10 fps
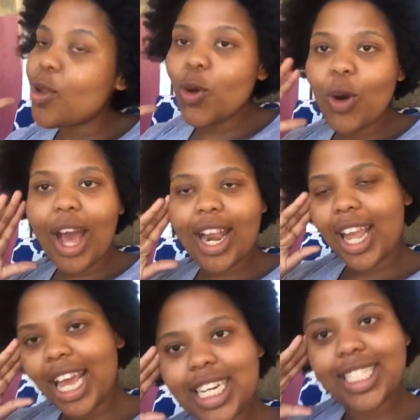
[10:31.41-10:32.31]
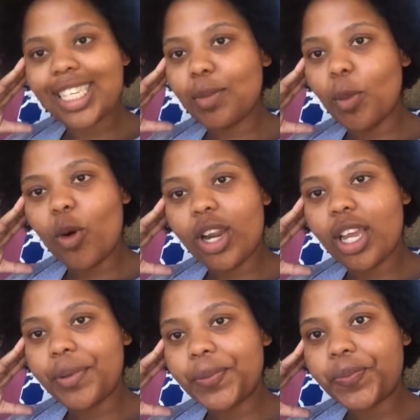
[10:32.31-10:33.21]
Ooh, I had a hectic
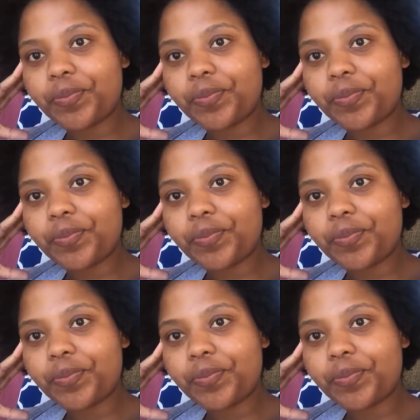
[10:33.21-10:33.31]
morning.